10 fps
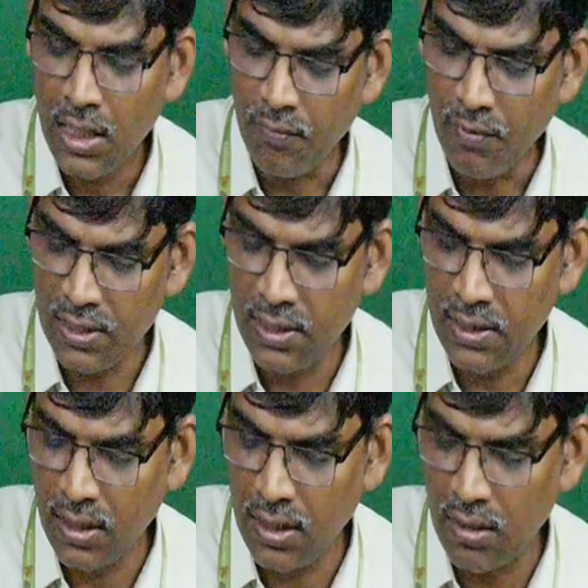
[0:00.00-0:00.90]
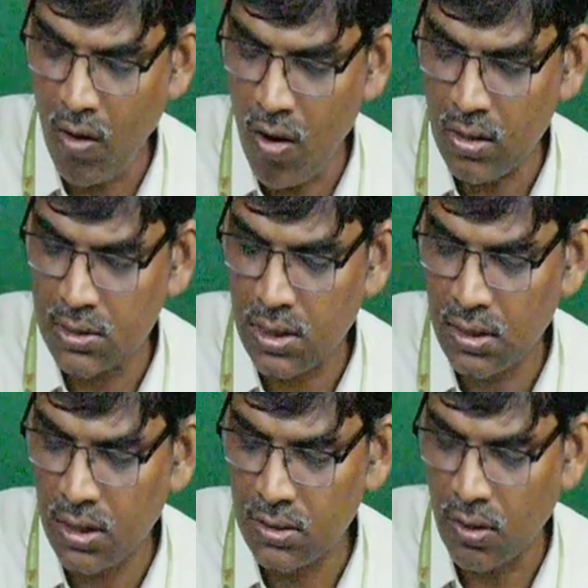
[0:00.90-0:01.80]
Whether it is the long
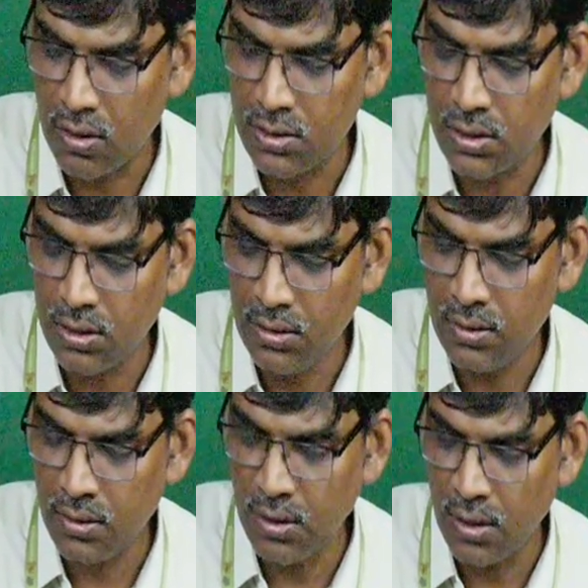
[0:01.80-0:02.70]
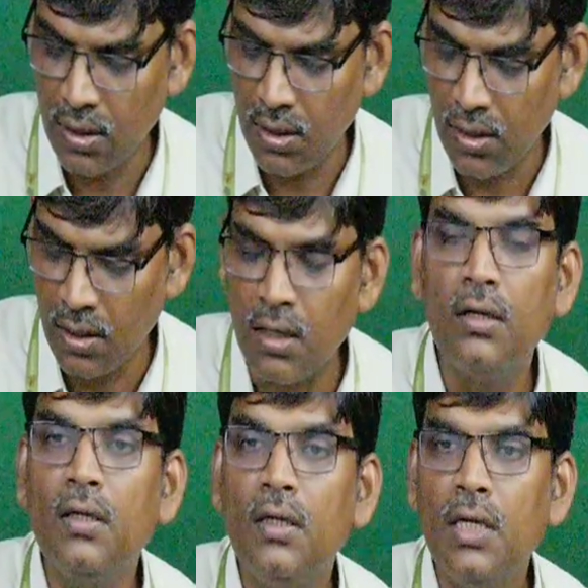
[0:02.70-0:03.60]
shunt or short shunt,
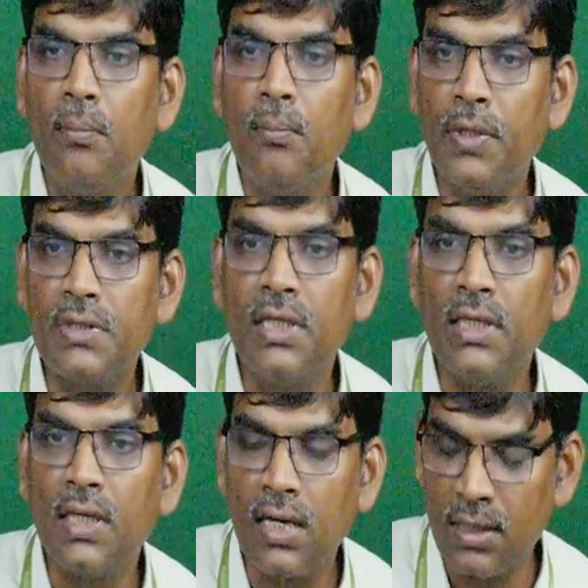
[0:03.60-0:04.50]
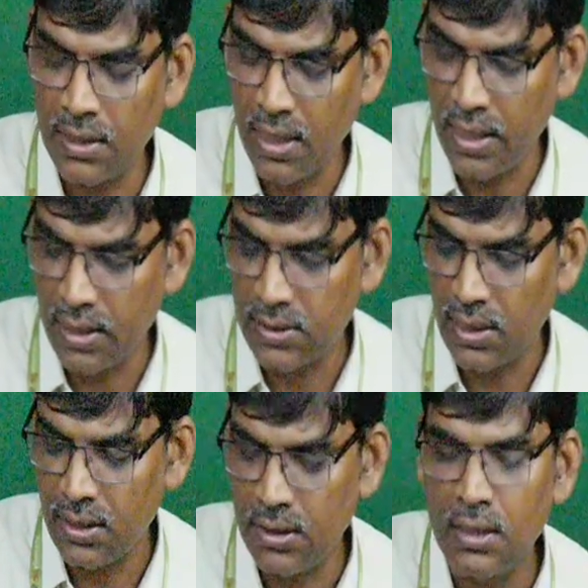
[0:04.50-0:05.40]
based on the current
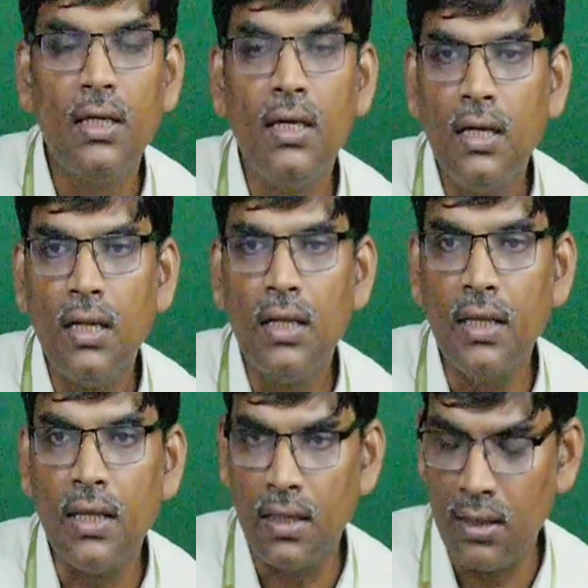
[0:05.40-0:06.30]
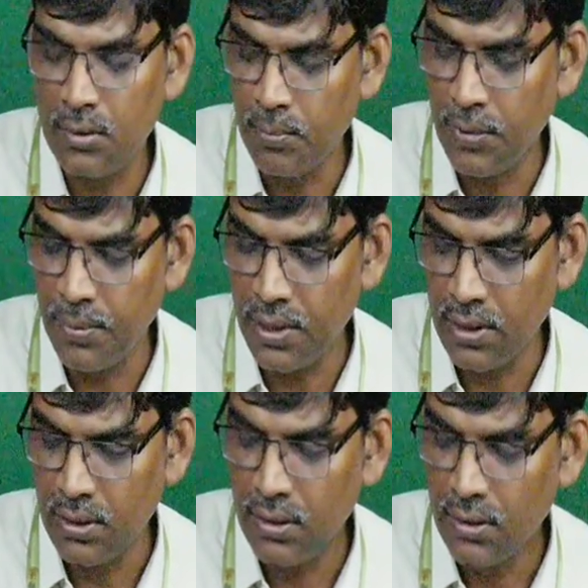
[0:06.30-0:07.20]
direction, there may
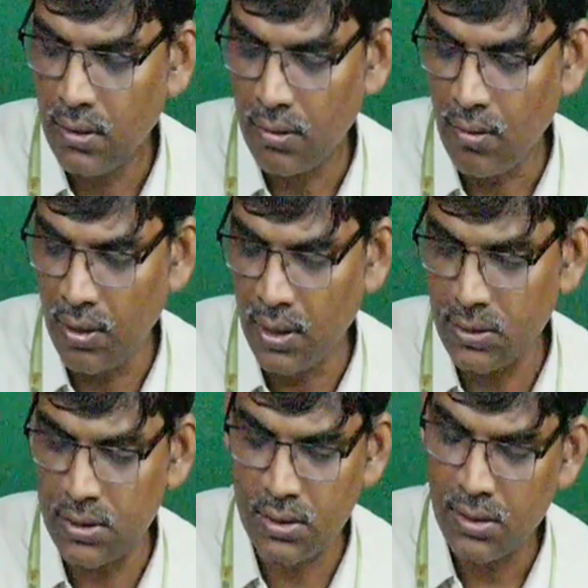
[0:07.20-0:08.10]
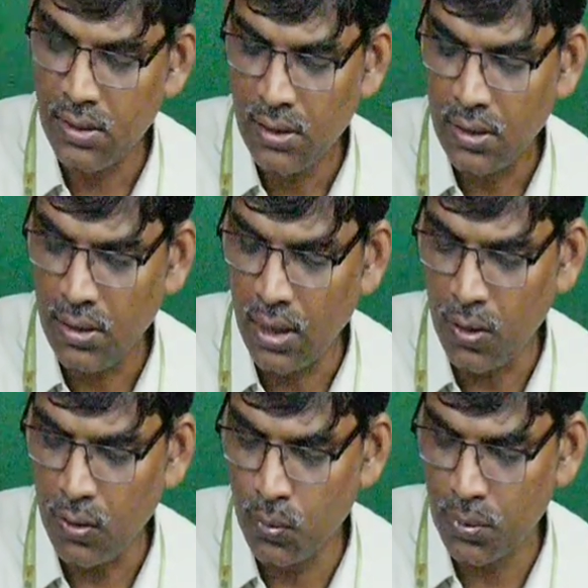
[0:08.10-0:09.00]
be called as, there
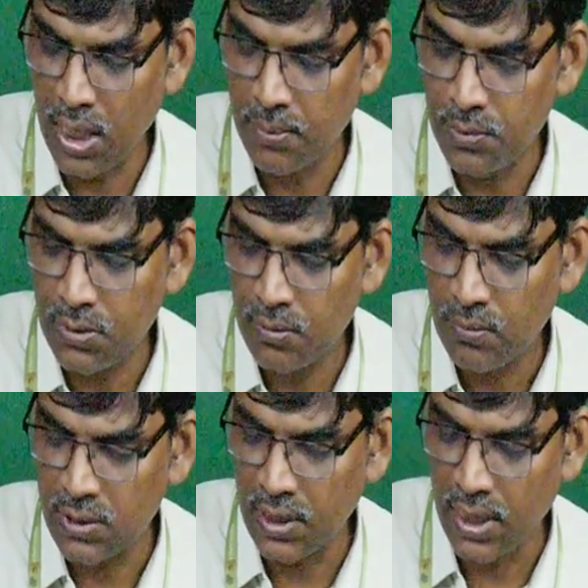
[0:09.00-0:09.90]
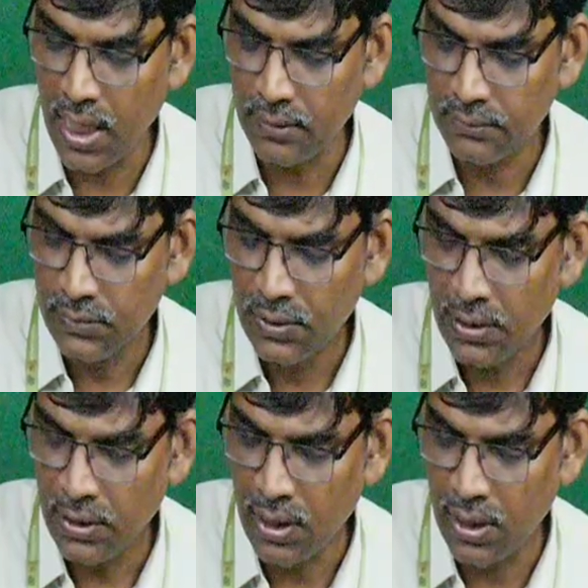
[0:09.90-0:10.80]
are two types once again,
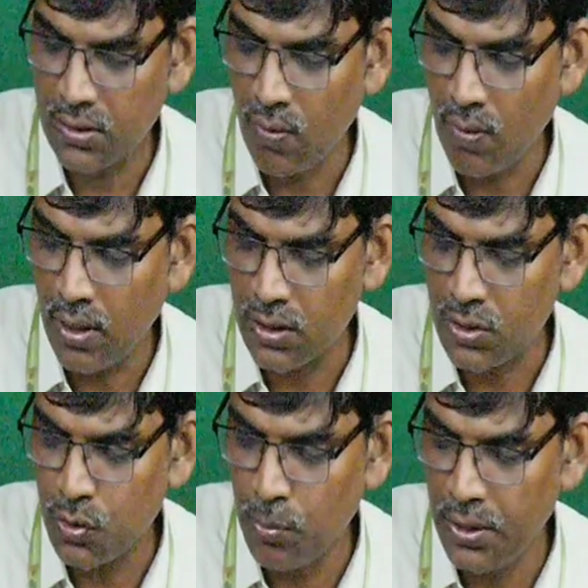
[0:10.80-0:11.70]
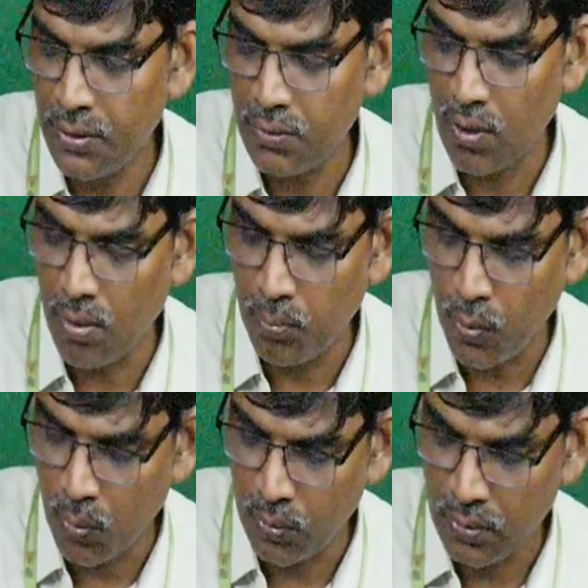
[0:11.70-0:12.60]
that is called as cumulative
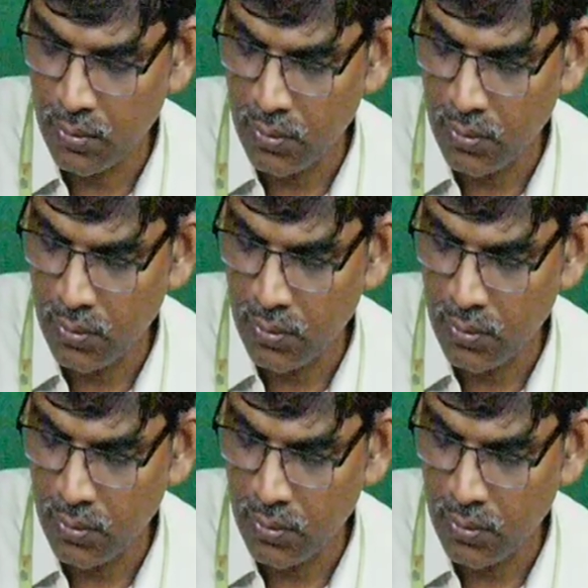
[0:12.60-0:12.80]
compound